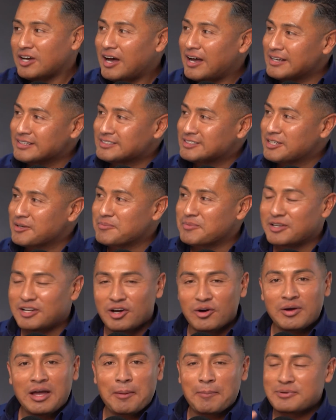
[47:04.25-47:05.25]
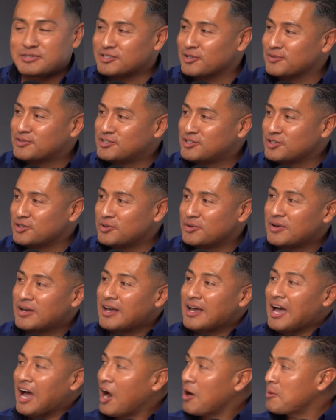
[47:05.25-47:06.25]
awesome, you know, episode two.
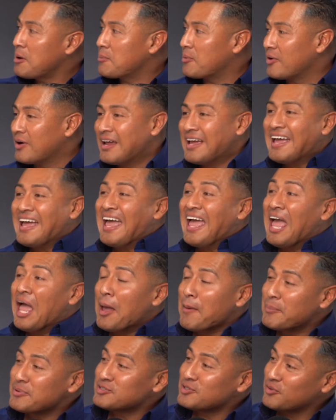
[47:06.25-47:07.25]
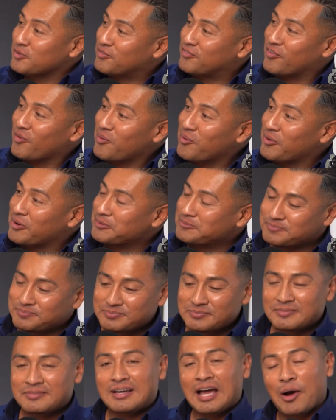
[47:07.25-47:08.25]
I remember episode four
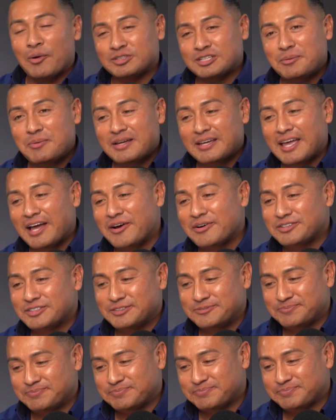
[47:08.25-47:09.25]
I was on my couch.